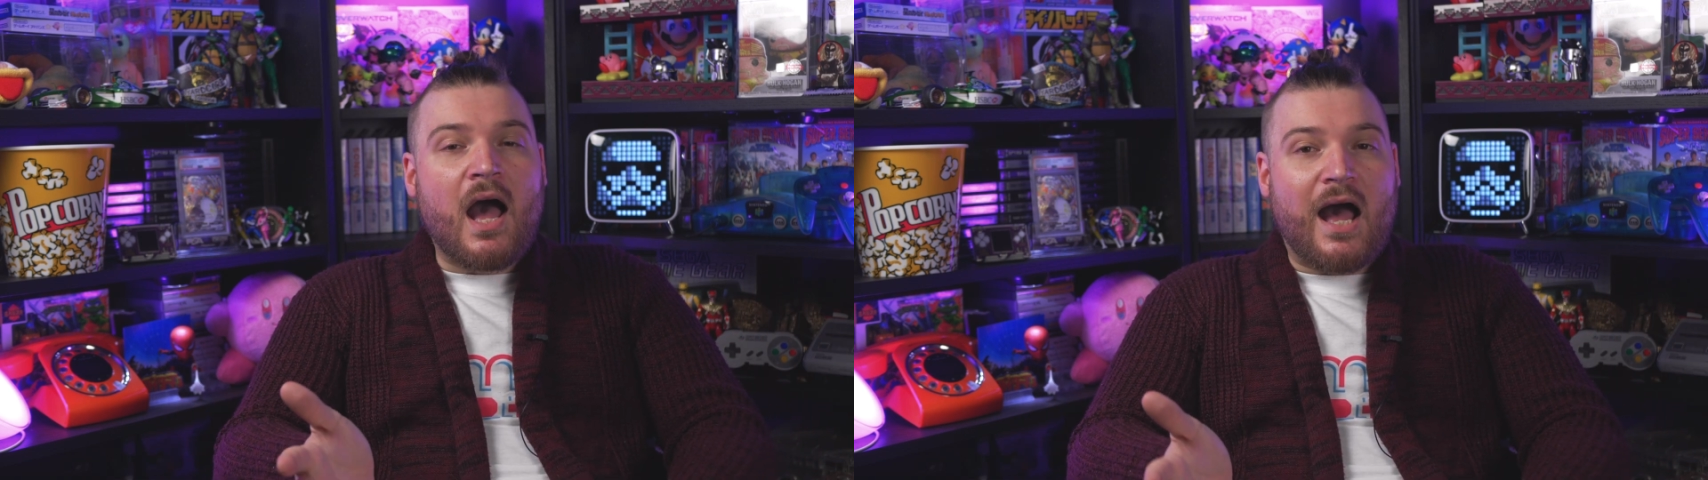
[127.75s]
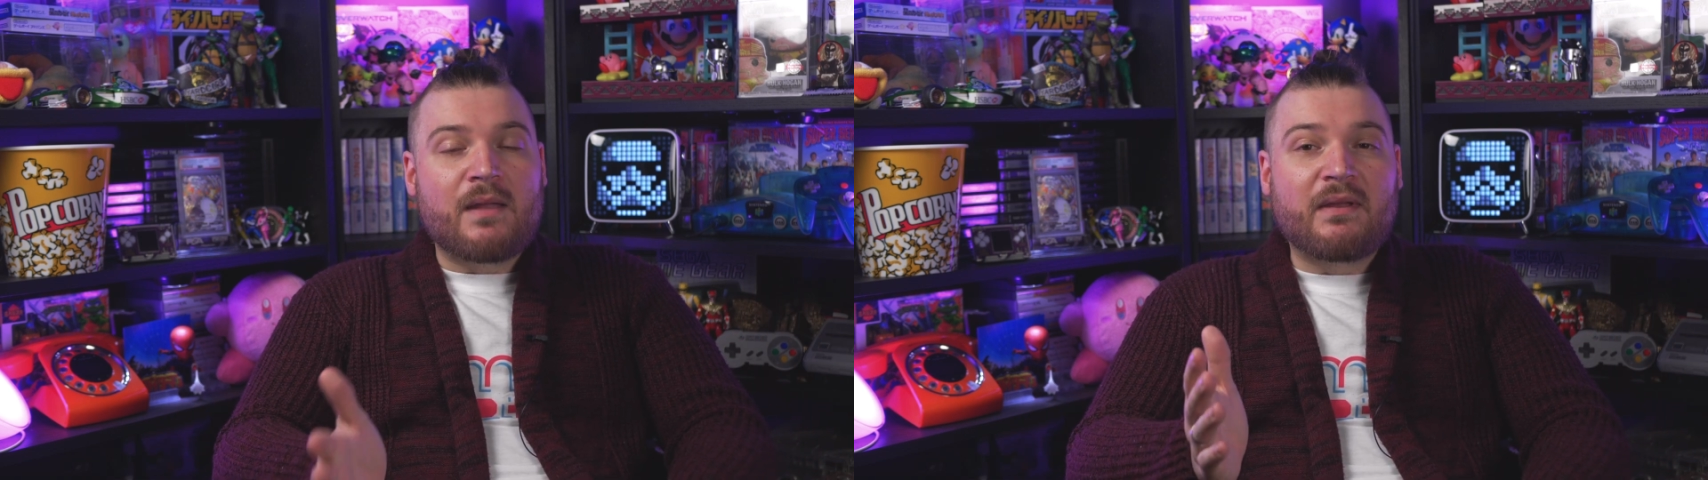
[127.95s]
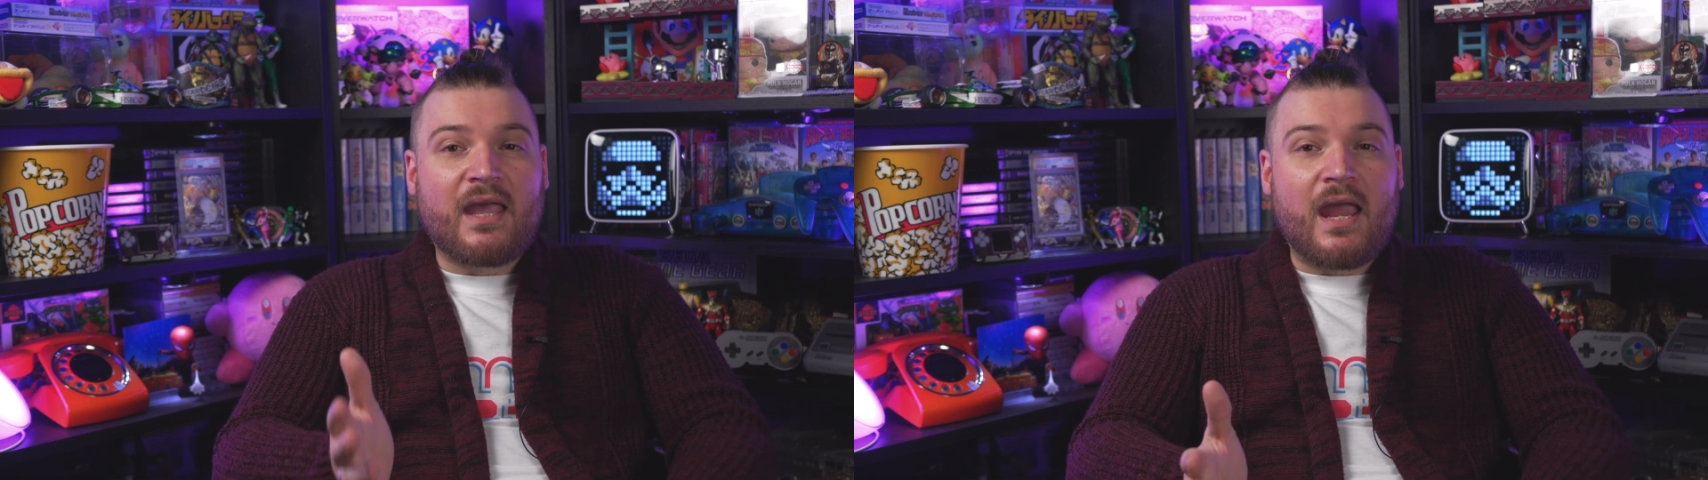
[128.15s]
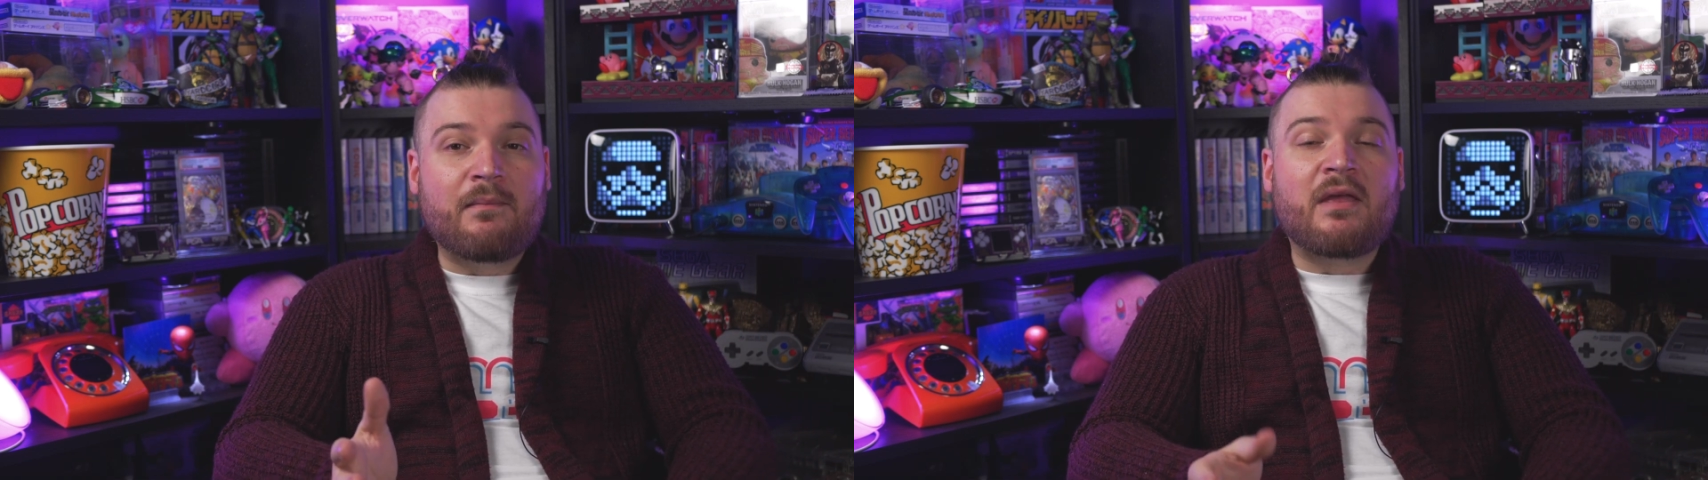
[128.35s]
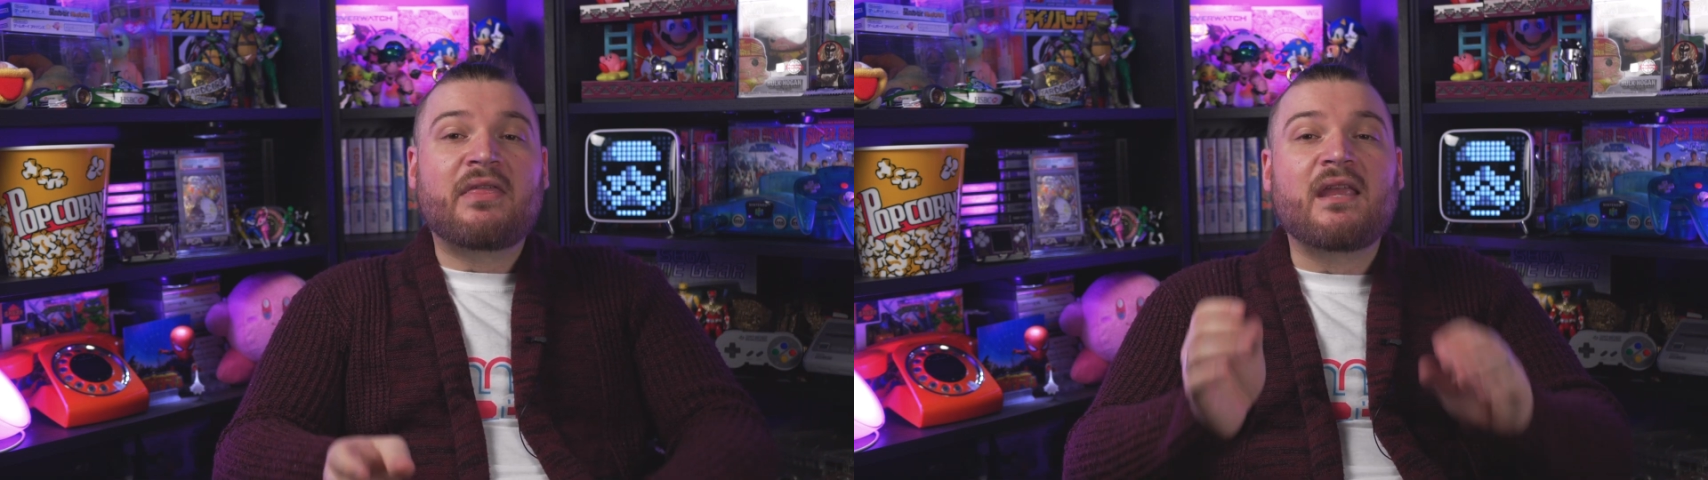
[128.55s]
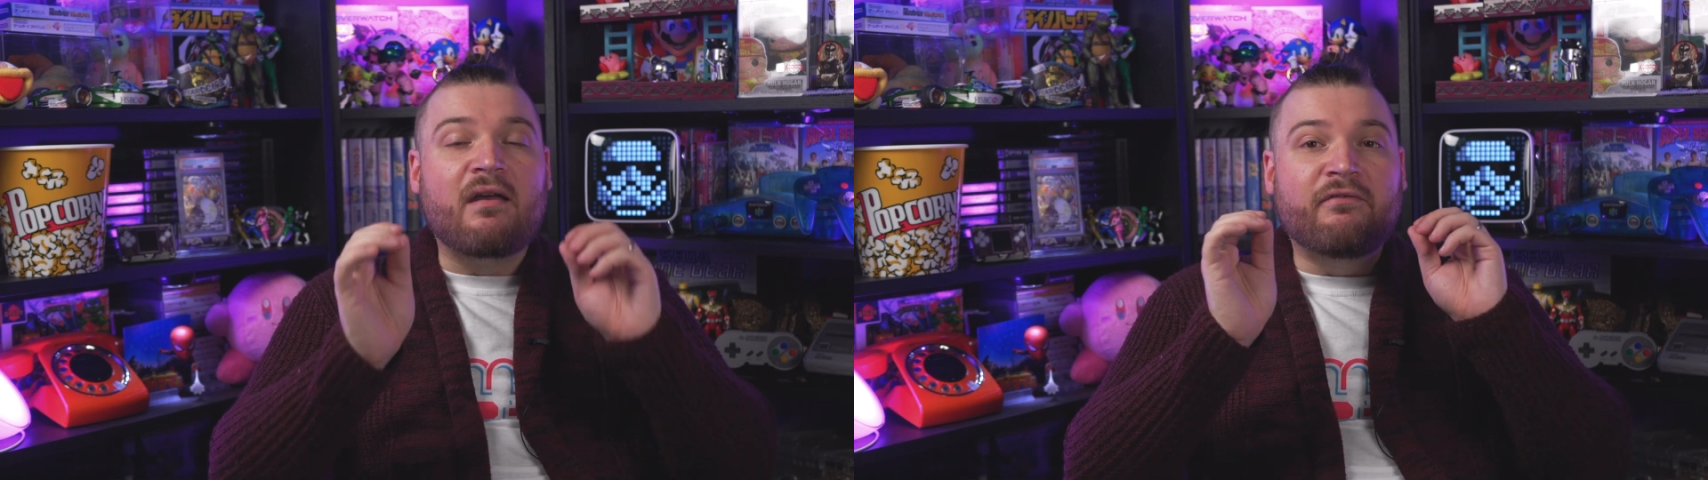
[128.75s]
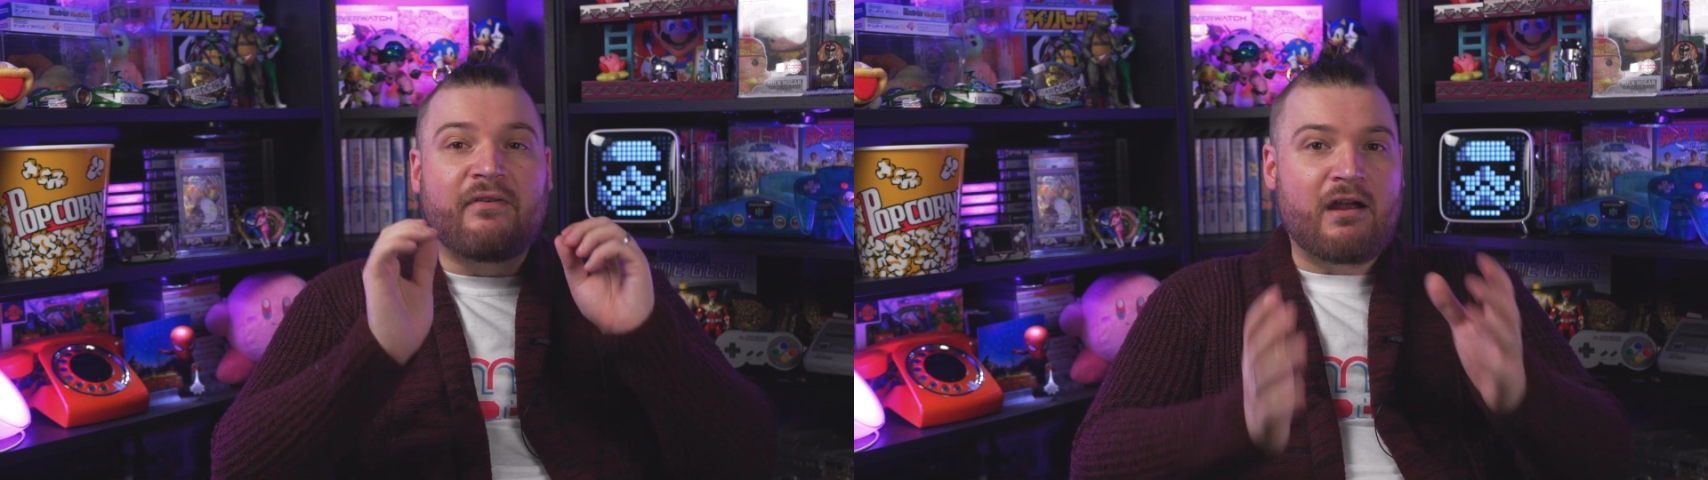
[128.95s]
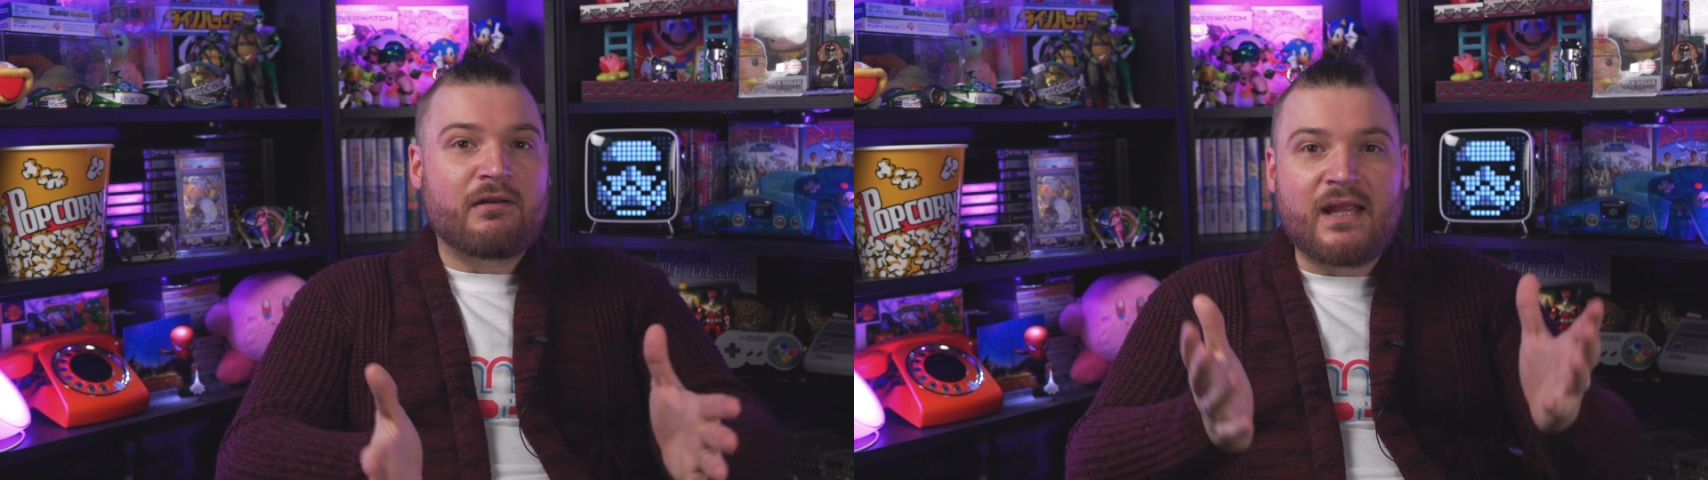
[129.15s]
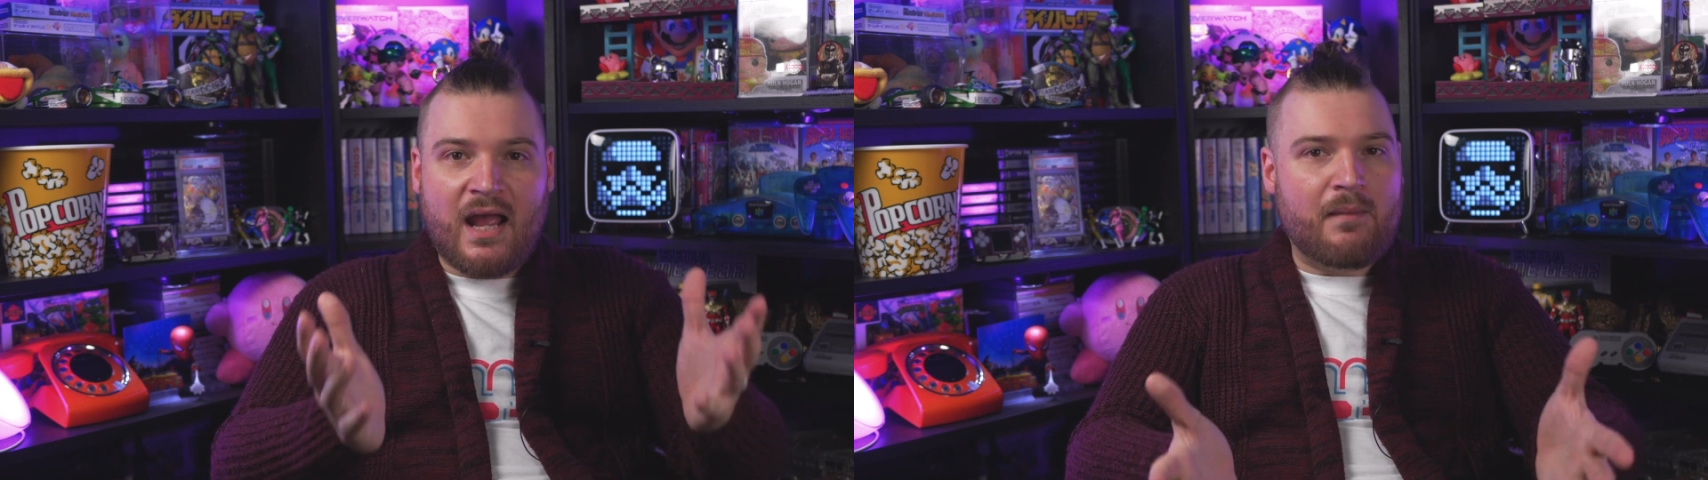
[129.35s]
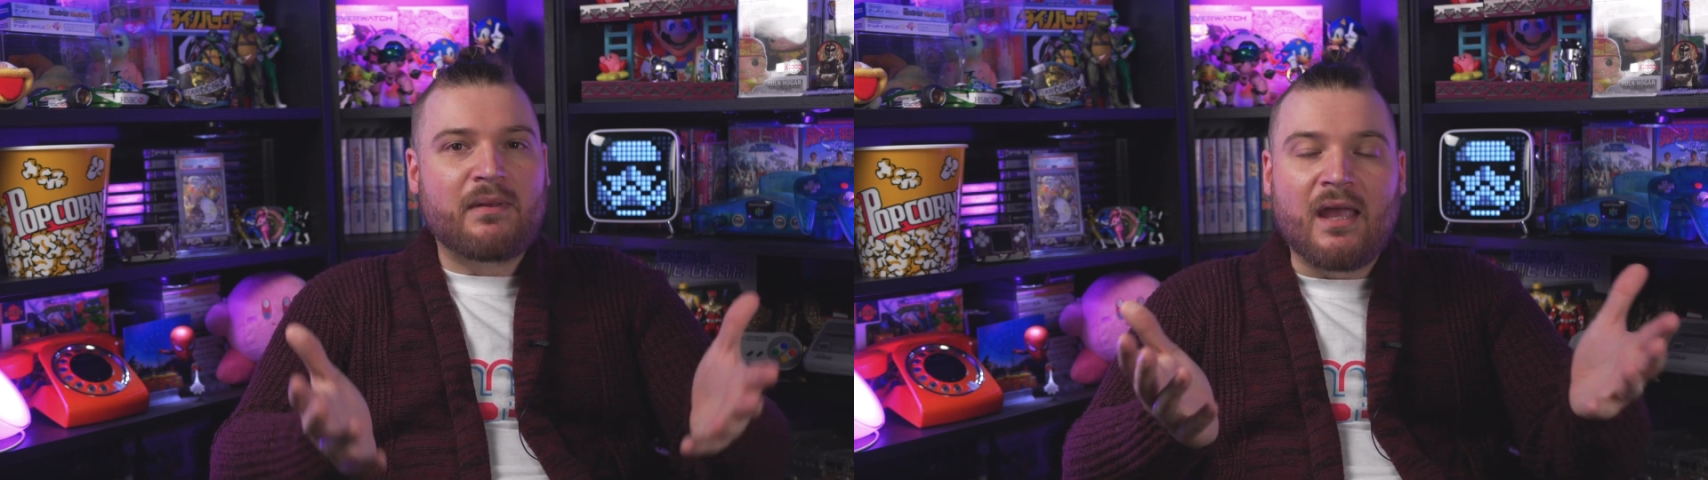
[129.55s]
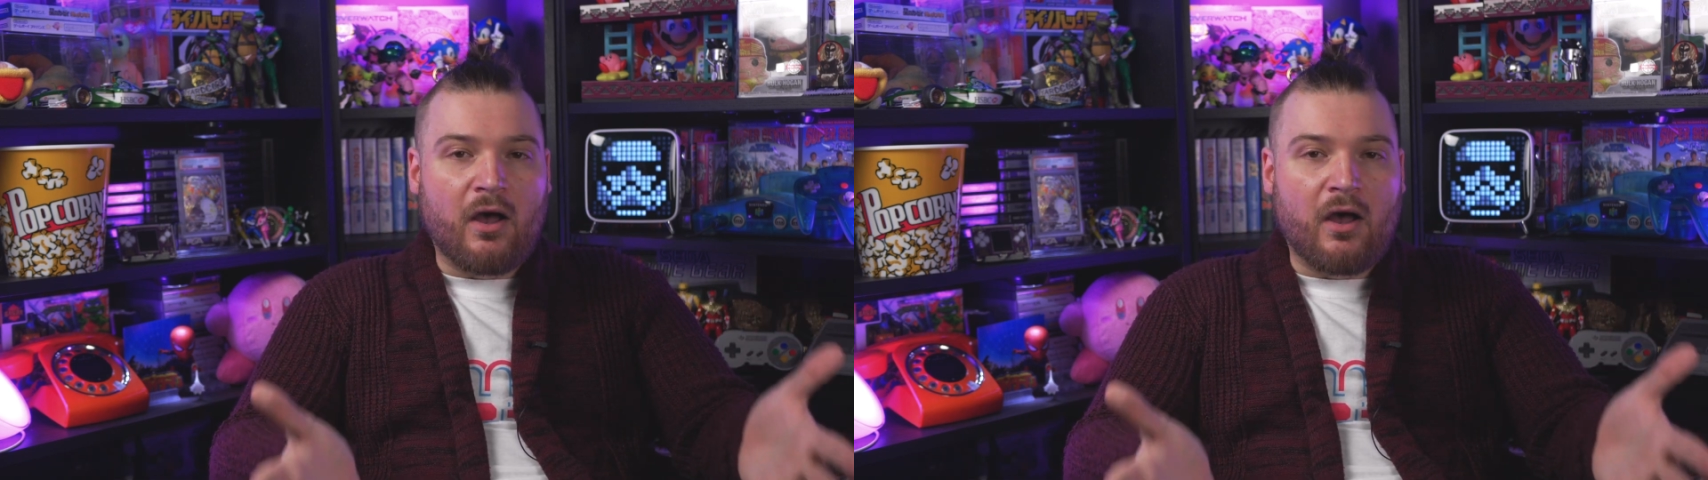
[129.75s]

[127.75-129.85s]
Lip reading: I became the very happy